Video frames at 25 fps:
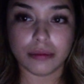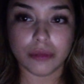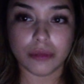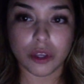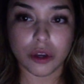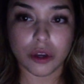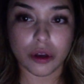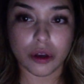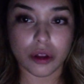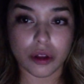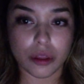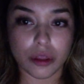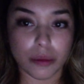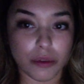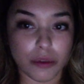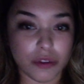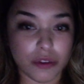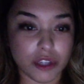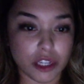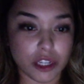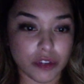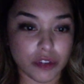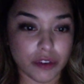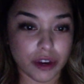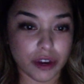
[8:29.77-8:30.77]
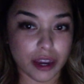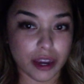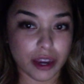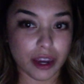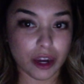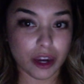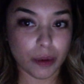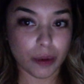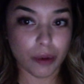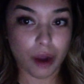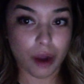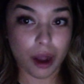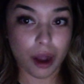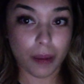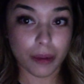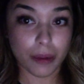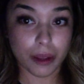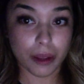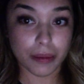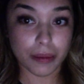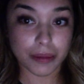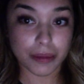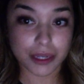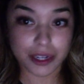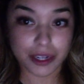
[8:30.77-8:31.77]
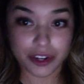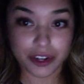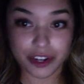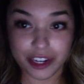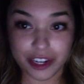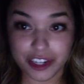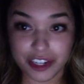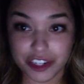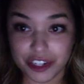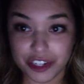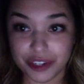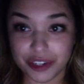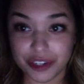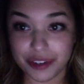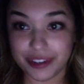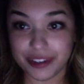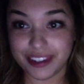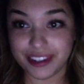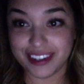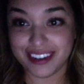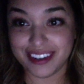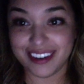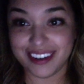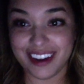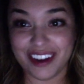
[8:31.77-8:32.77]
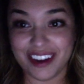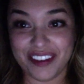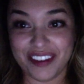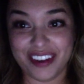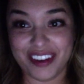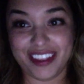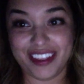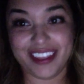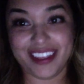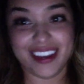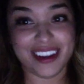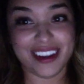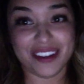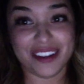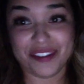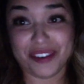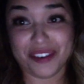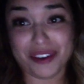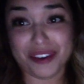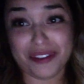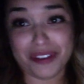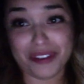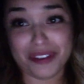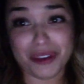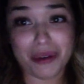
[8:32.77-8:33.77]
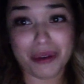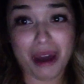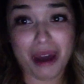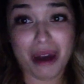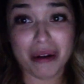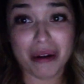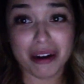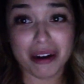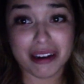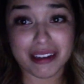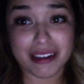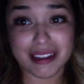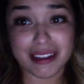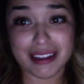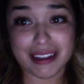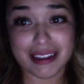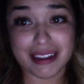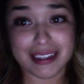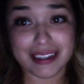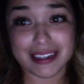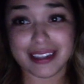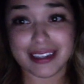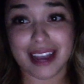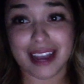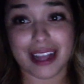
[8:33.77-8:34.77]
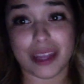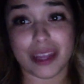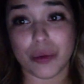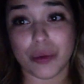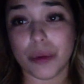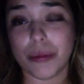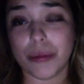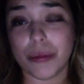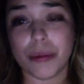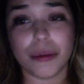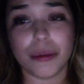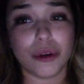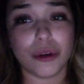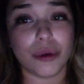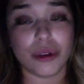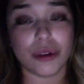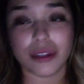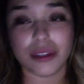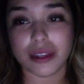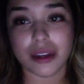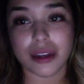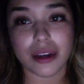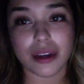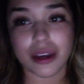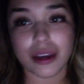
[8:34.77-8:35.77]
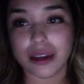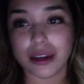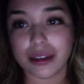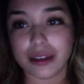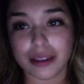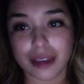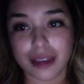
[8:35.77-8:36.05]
You go to the movies to forget your problems and your issues and everything for a few hours, and that's exactly what people do on Sundays.